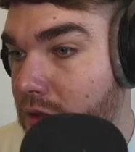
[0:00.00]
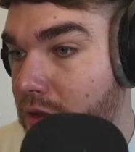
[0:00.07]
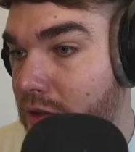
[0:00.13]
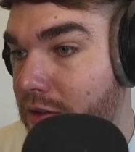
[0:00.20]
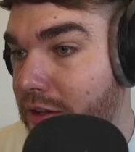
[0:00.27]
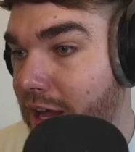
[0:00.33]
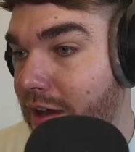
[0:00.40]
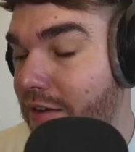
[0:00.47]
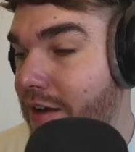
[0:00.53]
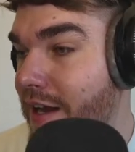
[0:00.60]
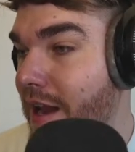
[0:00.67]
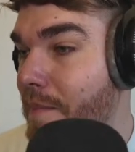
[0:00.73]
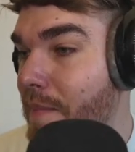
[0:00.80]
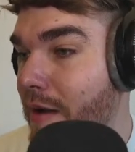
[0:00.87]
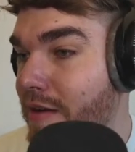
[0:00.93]
Garrett
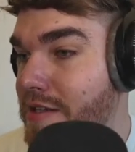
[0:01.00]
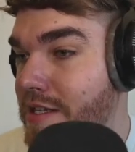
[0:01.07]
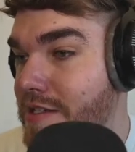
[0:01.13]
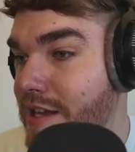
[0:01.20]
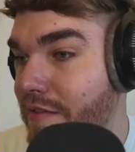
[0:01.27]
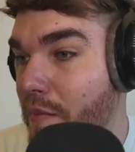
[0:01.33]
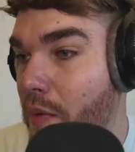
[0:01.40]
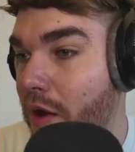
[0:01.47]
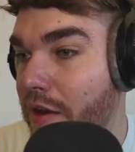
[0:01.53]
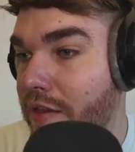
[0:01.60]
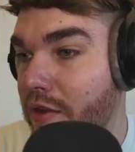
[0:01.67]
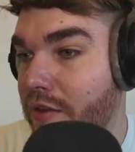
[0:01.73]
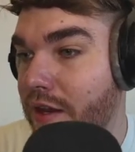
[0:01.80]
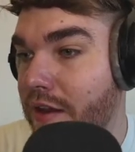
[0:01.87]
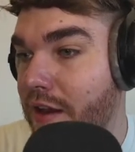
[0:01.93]
Glenberry says, never put
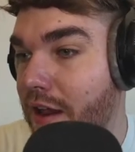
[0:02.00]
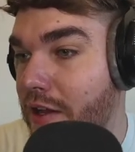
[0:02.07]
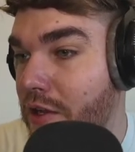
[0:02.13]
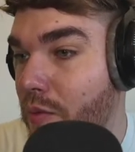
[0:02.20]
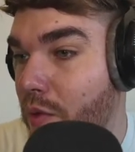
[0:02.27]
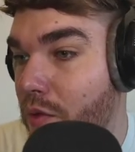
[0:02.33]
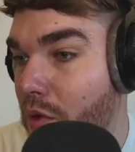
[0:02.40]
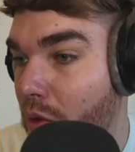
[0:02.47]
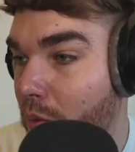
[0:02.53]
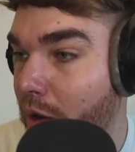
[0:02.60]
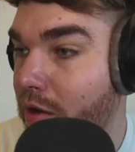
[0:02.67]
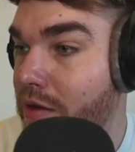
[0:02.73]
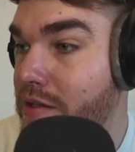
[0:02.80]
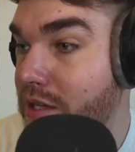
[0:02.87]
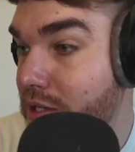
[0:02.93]
anything on the internet you would not wear
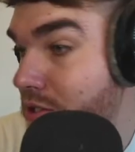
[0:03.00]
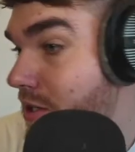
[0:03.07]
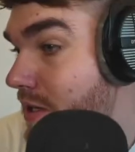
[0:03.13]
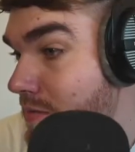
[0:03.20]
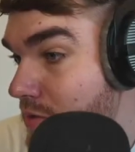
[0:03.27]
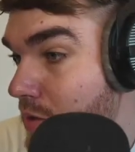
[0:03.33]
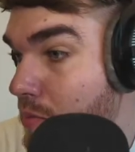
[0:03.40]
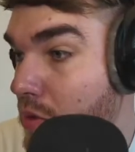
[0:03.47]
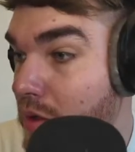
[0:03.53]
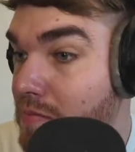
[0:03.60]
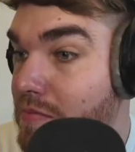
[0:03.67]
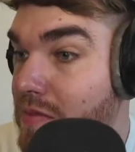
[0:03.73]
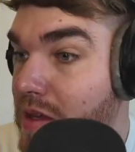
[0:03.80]
on a t-shirt. That's a good point.